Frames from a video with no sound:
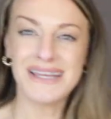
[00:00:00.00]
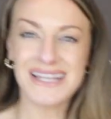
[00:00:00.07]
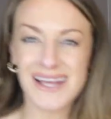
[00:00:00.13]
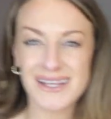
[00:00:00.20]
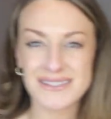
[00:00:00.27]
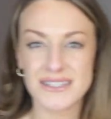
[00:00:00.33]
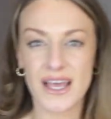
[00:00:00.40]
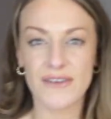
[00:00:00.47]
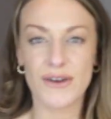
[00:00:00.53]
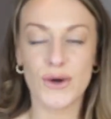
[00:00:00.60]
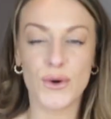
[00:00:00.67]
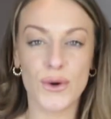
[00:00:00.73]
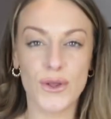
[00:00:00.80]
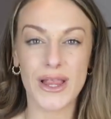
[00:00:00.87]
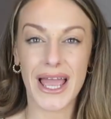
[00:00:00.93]
my last Zara
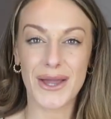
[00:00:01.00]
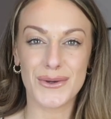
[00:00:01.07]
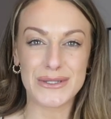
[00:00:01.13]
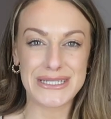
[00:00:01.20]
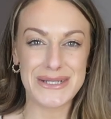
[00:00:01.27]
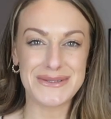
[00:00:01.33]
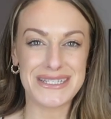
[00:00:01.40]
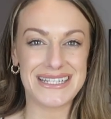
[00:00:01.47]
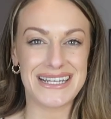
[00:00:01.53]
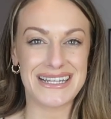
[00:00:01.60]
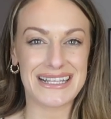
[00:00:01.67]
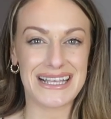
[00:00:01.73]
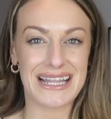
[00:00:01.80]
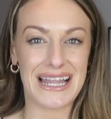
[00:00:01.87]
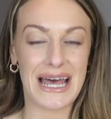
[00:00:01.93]
haul, I also did a
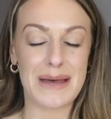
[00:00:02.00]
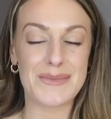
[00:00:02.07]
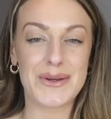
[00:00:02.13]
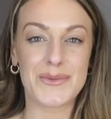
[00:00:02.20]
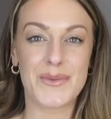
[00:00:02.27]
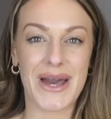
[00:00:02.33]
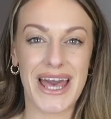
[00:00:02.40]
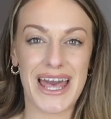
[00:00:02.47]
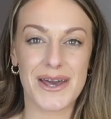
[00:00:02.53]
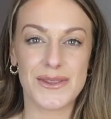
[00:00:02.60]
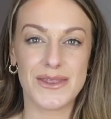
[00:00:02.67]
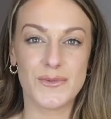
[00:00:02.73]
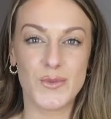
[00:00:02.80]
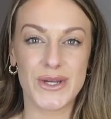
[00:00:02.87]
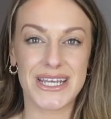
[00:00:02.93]
little collab
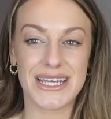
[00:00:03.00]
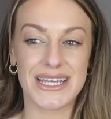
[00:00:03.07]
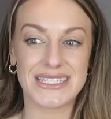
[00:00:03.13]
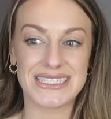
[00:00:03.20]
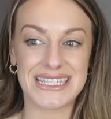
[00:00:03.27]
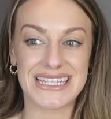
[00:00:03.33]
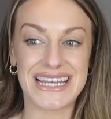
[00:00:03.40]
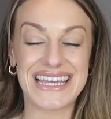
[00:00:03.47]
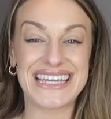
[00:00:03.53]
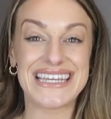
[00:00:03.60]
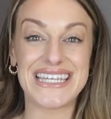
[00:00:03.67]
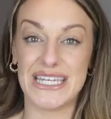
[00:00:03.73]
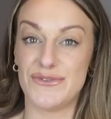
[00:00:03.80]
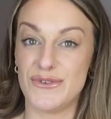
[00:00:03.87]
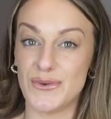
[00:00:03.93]
where we did a
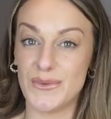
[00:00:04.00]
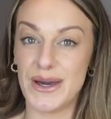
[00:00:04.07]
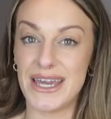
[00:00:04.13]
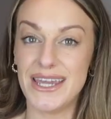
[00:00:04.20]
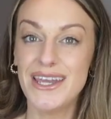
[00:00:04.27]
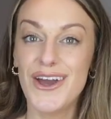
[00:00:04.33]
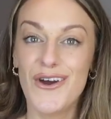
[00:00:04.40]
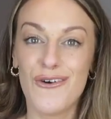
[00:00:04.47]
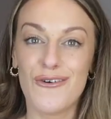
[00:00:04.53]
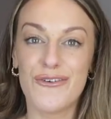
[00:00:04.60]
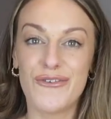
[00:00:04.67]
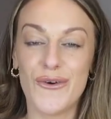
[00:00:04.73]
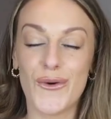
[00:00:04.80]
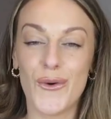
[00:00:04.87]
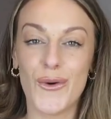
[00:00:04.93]
giveaway
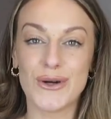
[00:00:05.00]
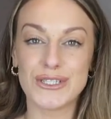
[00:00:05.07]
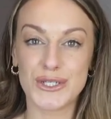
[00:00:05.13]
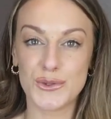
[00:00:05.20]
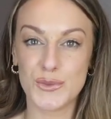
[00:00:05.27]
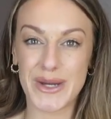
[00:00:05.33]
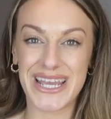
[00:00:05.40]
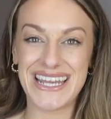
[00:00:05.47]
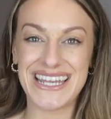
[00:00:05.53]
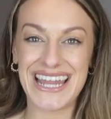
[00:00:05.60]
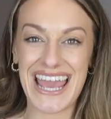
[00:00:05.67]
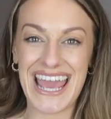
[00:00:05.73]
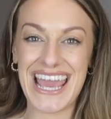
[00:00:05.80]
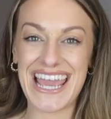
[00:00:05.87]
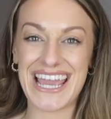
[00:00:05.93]
to win
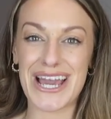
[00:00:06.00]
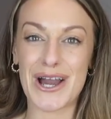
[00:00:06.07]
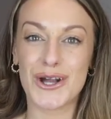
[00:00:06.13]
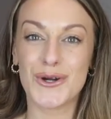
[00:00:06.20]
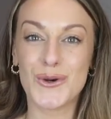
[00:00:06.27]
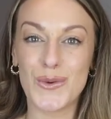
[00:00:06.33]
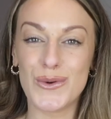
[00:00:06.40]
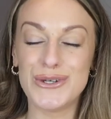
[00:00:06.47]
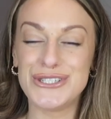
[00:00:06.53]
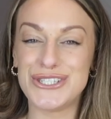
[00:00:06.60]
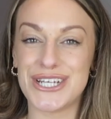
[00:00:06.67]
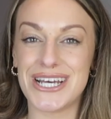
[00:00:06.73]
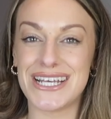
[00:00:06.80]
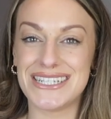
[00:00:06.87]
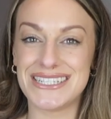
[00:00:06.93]
a
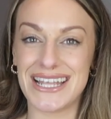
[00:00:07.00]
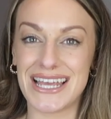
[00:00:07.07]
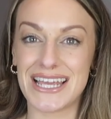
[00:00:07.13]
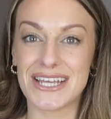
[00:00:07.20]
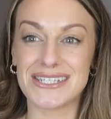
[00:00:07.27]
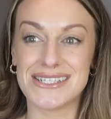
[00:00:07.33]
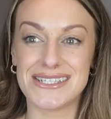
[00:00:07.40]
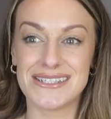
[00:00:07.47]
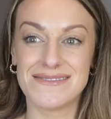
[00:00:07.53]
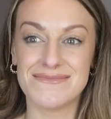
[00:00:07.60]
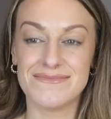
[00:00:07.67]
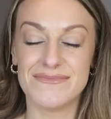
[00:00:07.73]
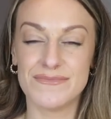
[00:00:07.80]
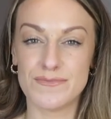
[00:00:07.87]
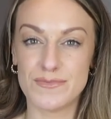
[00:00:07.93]
gorgeous like
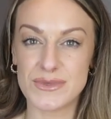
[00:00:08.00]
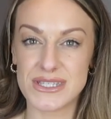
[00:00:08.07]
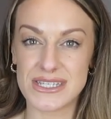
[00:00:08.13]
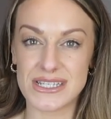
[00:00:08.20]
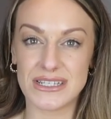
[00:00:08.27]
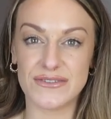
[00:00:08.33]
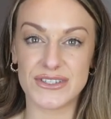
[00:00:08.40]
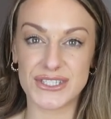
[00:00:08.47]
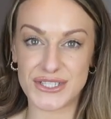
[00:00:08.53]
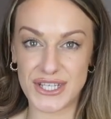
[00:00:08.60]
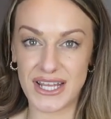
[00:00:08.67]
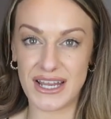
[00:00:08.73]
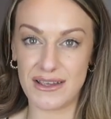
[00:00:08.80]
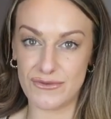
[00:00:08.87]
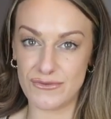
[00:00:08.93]
silver
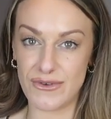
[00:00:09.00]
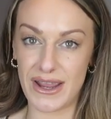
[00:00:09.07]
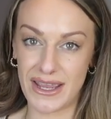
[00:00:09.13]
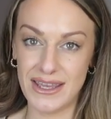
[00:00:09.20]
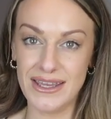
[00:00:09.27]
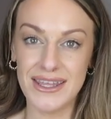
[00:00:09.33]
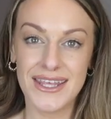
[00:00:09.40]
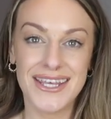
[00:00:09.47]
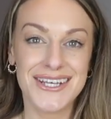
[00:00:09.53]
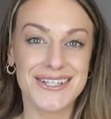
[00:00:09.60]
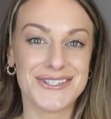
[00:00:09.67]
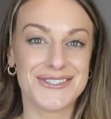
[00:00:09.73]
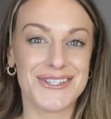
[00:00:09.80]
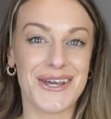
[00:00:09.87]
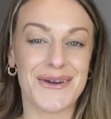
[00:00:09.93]
sterling ring.
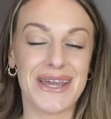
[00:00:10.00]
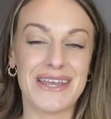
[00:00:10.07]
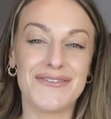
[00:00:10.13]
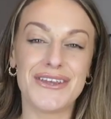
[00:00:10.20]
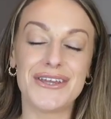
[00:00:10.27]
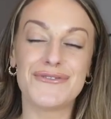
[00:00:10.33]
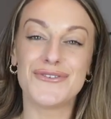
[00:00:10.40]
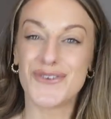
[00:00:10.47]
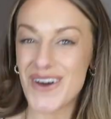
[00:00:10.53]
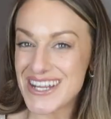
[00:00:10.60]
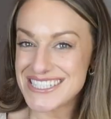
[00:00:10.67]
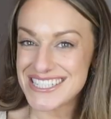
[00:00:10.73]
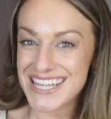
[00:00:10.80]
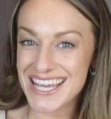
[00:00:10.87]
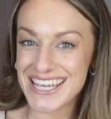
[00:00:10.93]
So if you've not
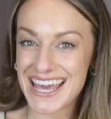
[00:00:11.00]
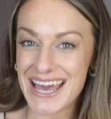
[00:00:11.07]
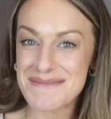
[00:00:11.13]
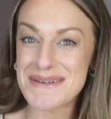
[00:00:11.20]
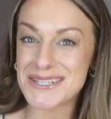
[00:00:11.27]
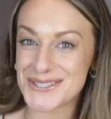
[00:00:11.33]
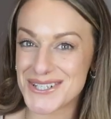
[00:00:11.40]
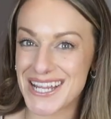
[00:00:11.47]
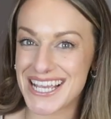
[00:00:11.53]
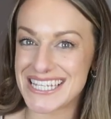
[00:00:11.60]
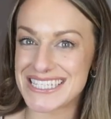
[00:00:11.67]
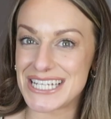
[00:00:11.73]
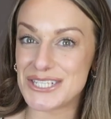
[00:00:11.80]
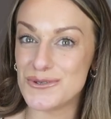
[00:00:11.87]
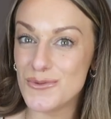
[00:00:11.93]
entered that yet, make sure, like I
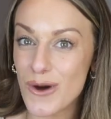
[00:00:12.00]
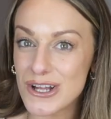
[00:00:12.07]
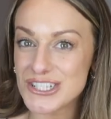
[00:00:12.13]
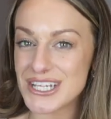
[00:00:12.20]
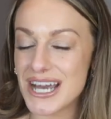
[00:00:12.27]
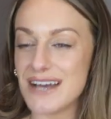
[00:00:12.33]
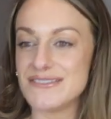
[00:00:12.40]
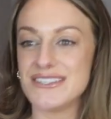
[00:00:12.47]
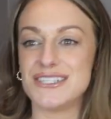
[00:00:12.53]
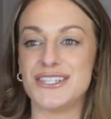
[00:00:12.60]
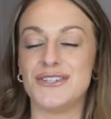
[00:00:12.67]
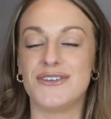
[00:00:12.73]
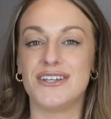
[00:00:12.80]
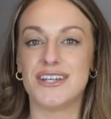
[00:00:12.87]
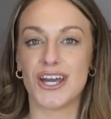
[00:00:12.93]
said, you watch it after so
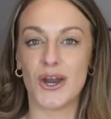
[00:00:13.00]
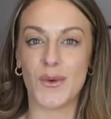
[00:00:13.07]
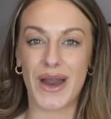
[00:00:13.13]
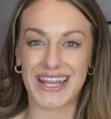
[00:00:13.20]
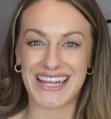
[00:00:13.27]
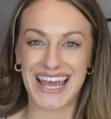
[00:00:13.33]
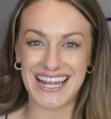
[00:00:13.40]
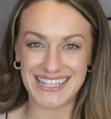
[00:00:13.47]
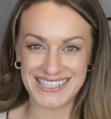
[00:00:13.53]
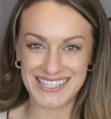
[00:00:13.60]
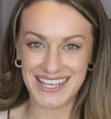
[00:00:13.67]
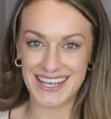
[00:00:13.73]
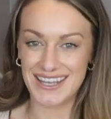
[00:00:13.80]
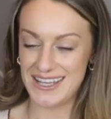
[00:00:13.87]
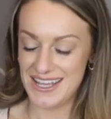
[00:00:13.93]
you can go and
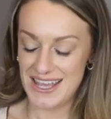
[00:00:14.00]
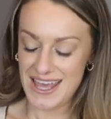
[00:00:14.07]
enter